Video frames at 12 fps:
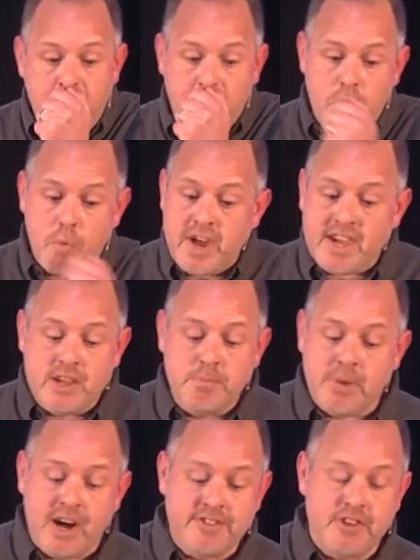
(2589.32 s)
awaken
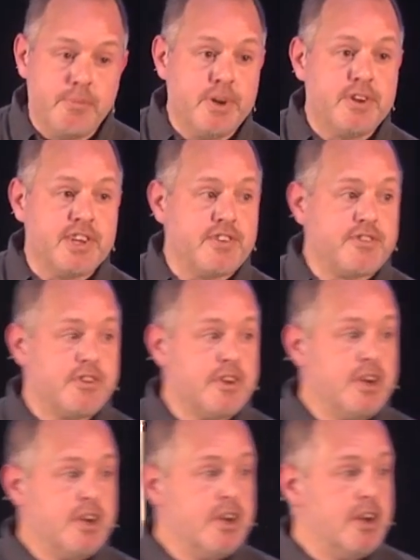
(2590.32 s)
possibilities.
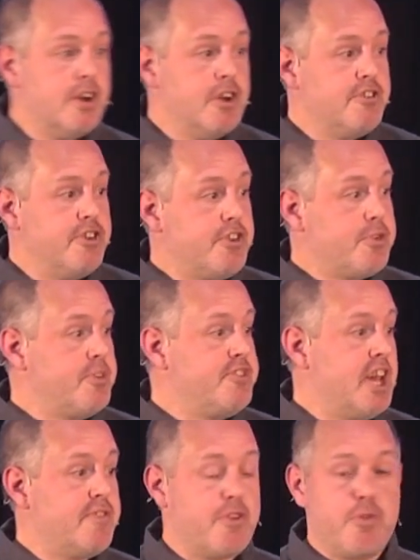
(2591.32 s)
Jesus was
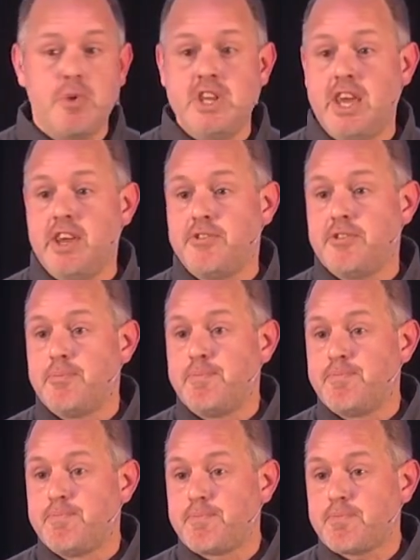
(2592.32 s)
dead for 3 days.
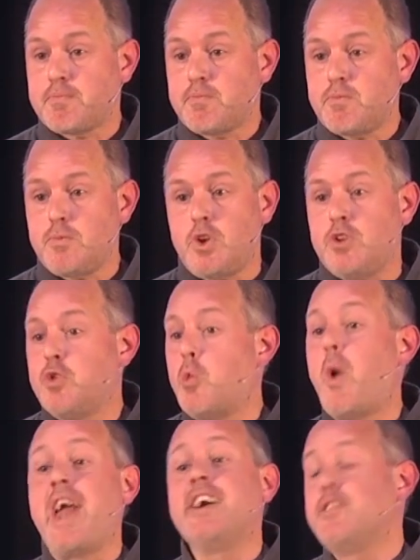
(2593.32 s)
It's
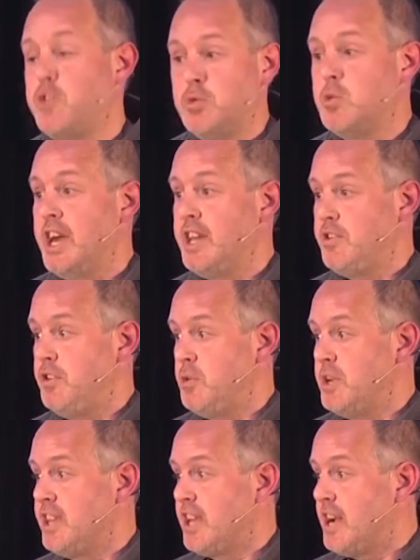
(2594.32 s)
way too late to do
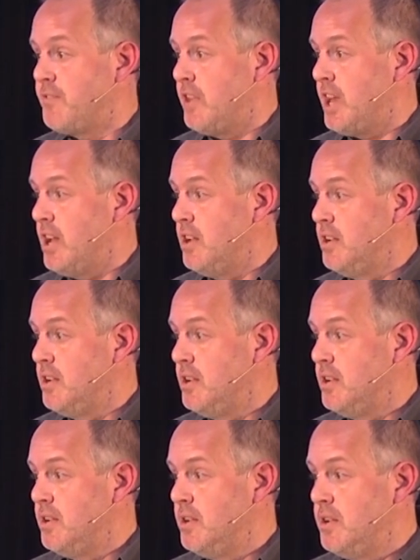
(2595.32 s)
anything after that.
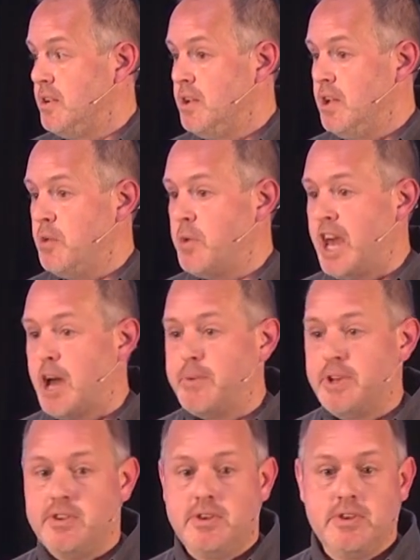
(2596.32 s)
And what
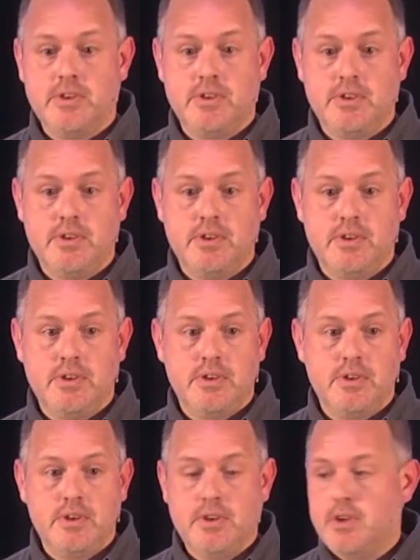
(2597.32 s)
happened?
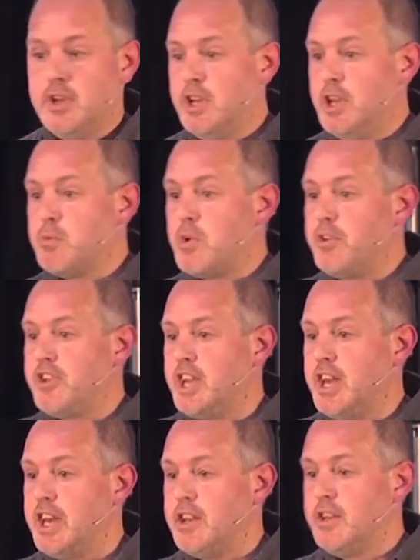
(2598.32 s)
He rose
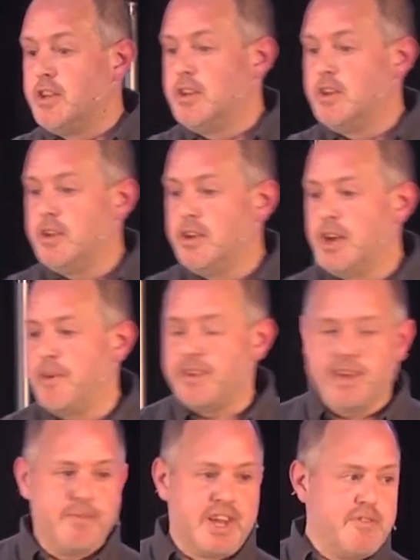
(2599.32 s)
again. I'm
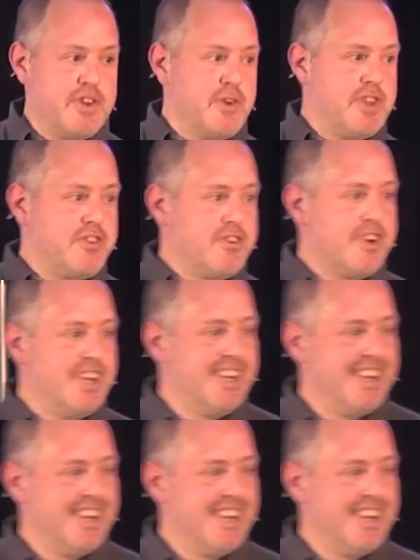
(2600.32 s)
going to give you away the story.